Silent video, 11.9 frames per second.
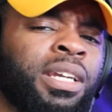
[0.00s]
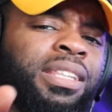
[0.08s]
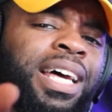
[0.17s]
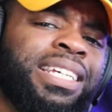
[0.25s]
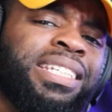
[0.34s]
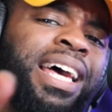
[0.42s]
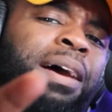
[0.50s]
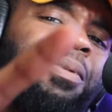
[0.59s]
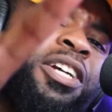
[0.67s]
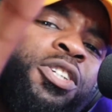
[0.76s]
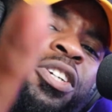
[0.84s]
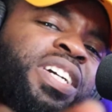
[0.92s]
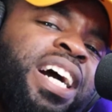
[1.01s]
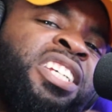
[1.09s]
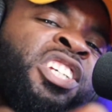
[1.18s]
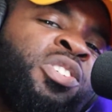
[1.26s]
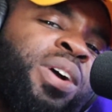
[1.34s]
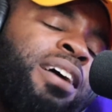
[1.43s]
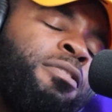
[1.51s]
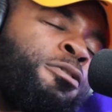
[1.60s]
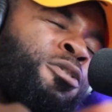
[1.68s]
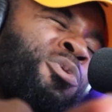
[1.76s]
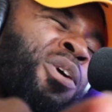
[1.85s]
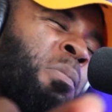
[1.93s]
that's that. Make sure you guys subscribe if
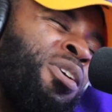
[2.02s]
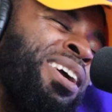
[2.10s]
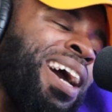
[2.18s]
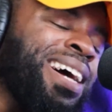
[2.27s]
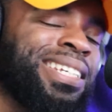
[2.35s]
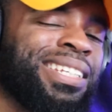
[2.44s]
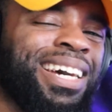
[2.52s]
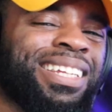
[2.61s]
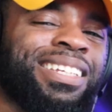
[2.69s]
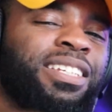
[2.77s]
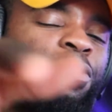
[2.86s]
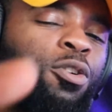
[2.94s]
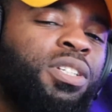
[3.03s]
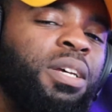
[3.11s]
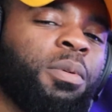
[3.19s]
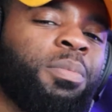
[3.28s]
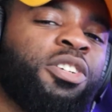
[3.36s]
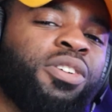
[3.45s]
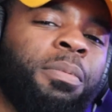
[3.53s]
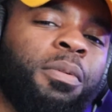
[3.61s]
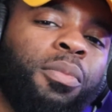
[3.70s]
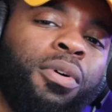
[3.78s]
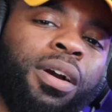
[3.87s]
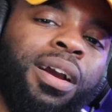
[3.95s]
you want more content like this. Of course, I'm gonna be dropping
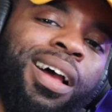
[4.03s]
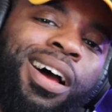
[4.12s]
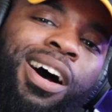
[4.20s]
more.